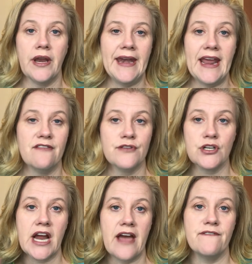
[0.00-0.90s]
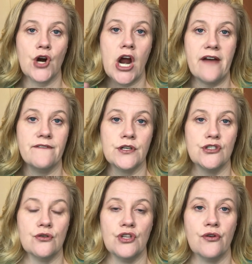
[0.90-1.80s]
Never, ever, ever
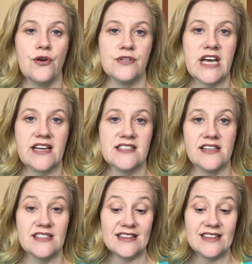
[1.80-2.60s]
do your own taxes.